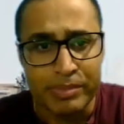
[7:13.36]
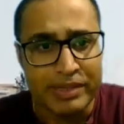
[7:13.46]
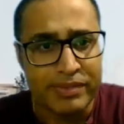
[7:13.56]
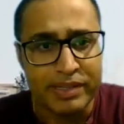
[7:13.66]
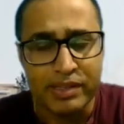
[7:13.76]

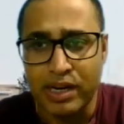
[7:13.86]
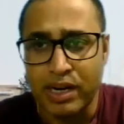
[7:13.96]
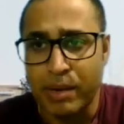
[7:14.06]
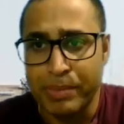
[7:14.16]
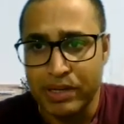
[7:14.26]
we see
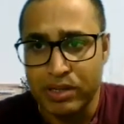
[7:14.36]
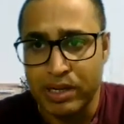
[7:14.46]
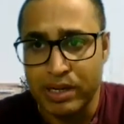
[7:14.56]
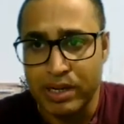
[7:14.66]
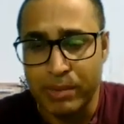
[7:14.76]
the
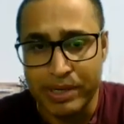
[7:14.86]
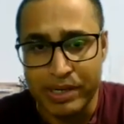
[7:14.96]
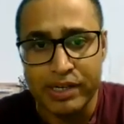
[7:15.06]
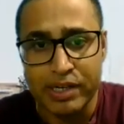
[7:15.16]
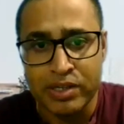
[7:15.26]

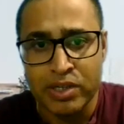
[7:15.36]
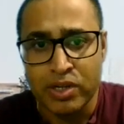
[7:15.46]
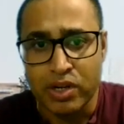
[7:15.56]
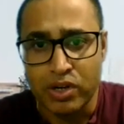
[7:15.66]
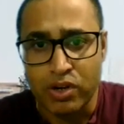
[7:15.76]
appellant
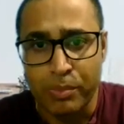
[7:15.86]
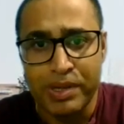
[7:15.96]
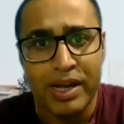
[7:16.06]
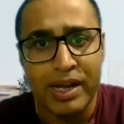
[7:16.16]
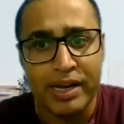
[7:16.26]

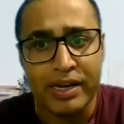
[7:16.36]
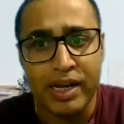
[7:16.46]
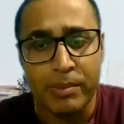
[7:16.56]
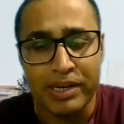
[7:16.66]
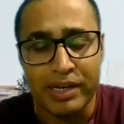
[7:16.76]
copy
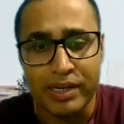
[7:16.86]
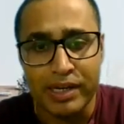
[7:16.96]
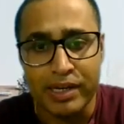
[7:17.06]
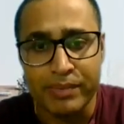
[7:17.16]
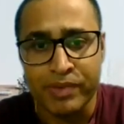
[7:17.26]
and appellant
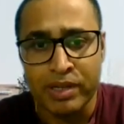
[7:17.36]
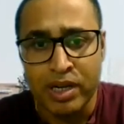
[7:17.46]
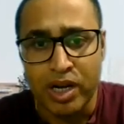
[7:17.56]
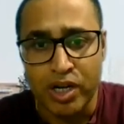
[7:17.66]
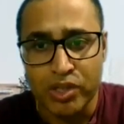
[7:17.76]

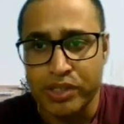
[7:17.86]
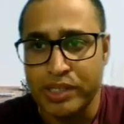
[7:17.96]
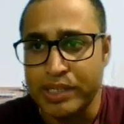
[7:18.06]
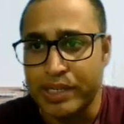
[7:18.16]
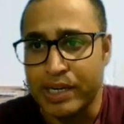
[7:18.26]

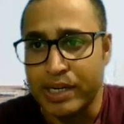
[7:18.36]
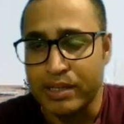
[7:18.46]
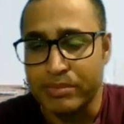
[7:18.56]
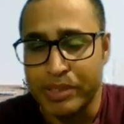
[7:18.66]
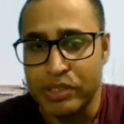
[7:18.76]
authority
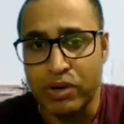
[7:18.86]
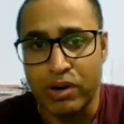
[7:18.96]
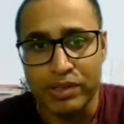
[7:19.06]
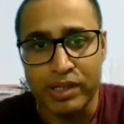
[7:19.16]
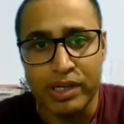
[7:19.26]

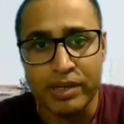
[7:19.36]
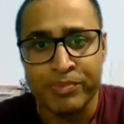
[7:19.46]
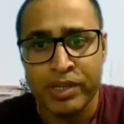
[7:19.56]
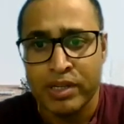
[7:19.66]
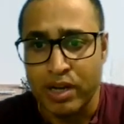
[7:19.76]
view on
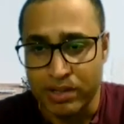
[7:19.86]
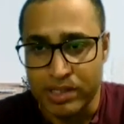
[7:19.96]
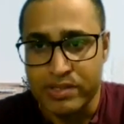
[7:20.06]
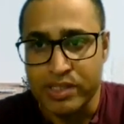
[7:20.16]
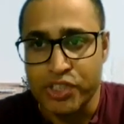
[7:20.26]

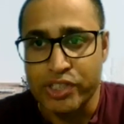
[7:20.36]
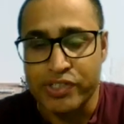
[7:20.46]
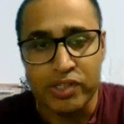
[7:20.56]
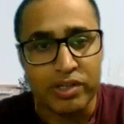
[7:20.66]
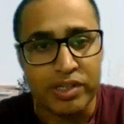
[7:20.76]
this
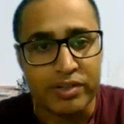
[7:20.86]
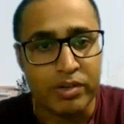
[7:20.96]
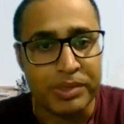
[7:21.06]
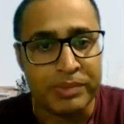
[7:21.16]
adjudication order.